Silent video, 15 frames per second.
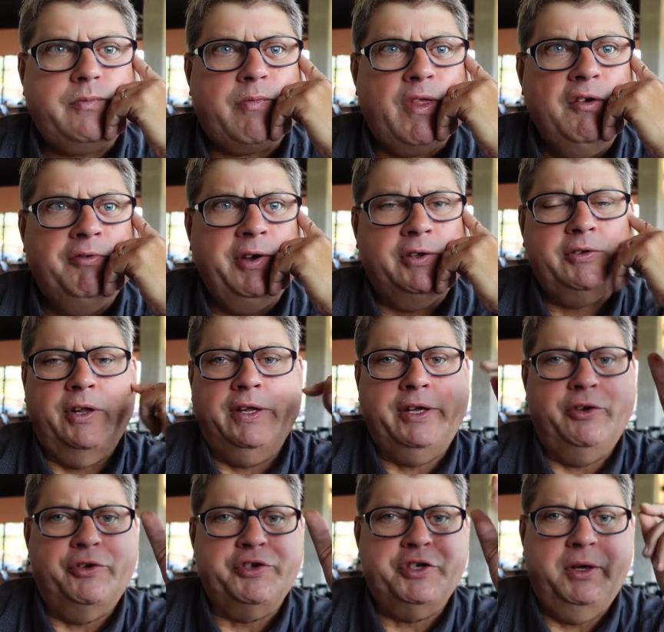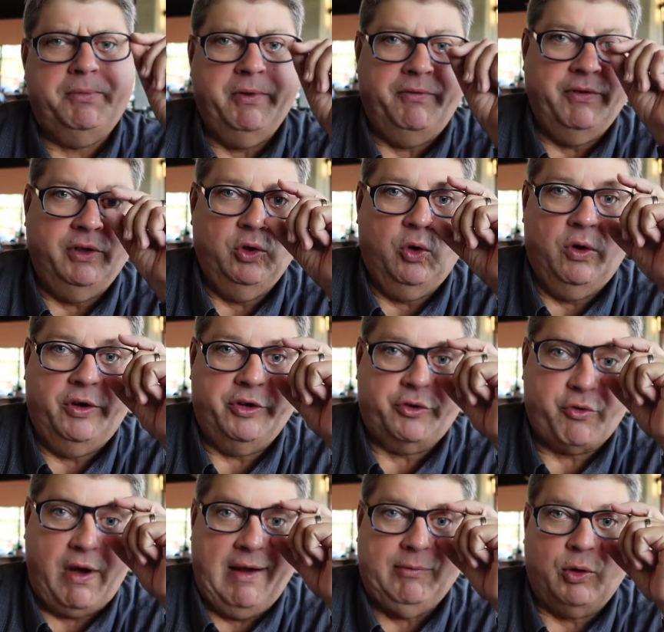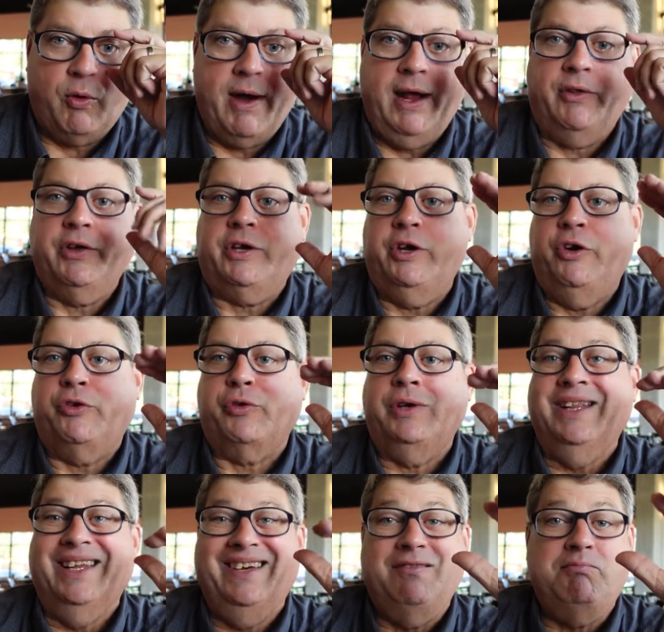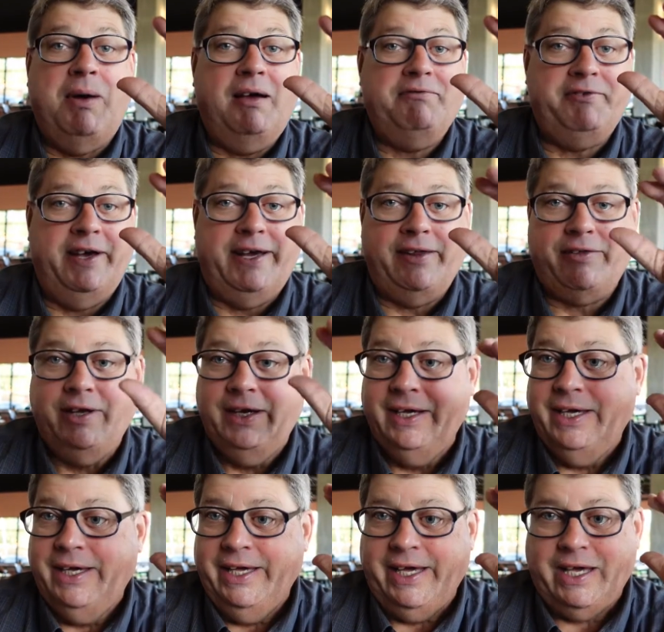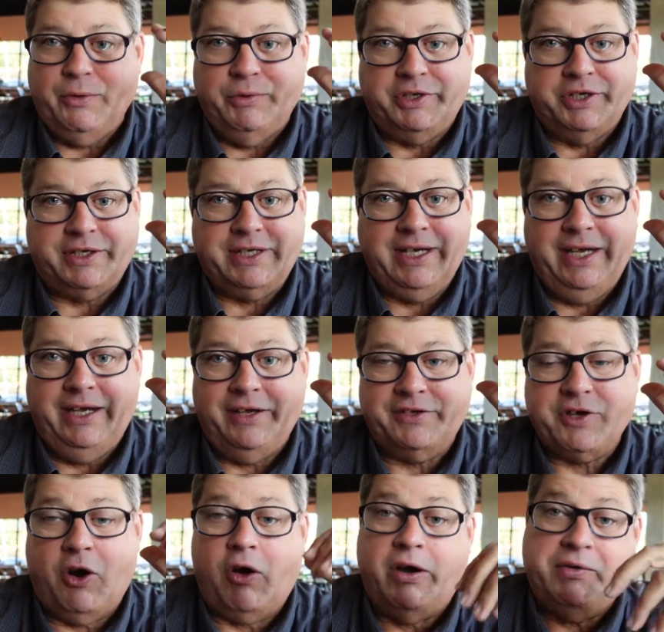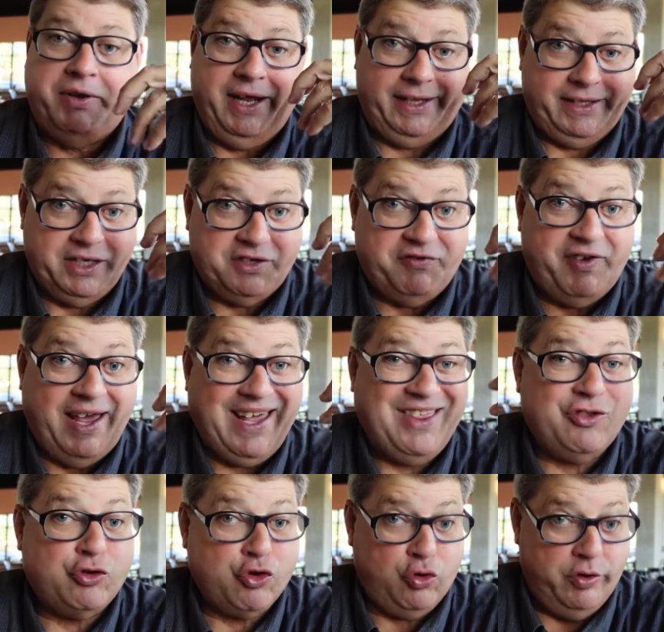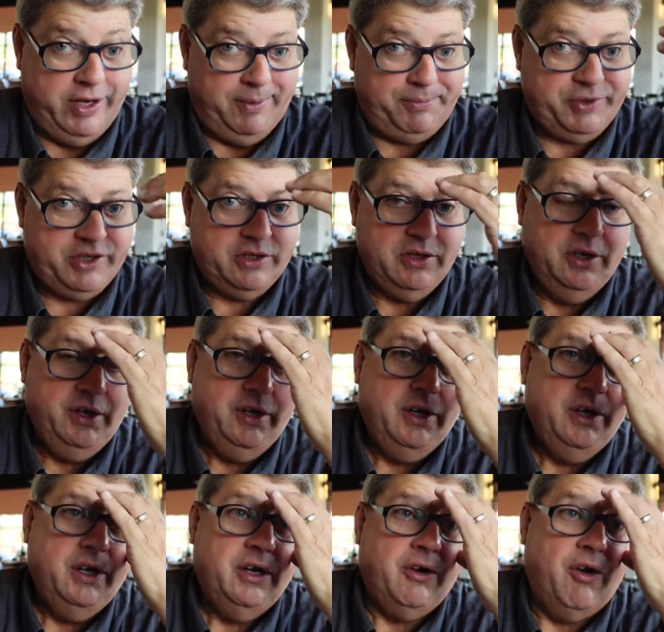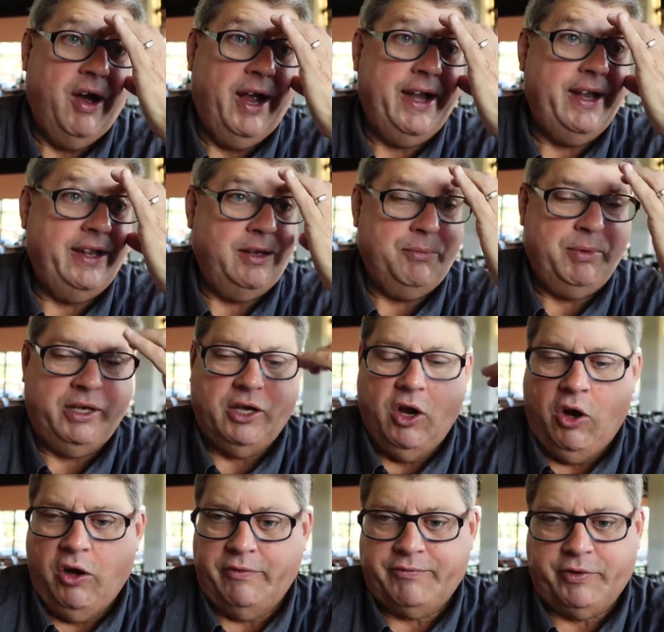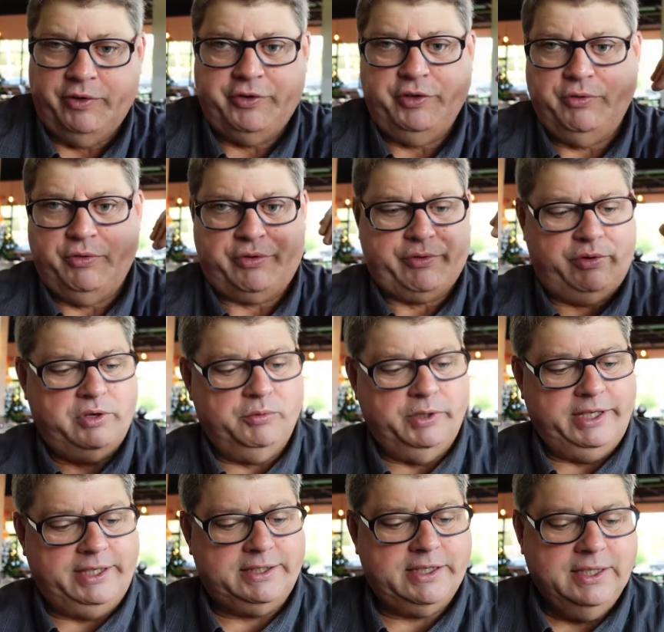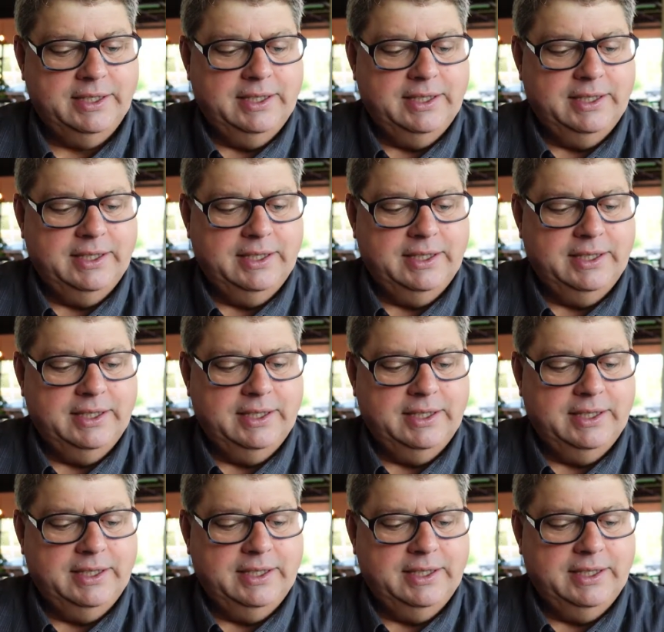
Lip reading: felt the leadership of the Lord to travel around the country, live by faith. He would just get in his car, he would take these faith trips, right? He'd be gone for 2 or 3 weeks,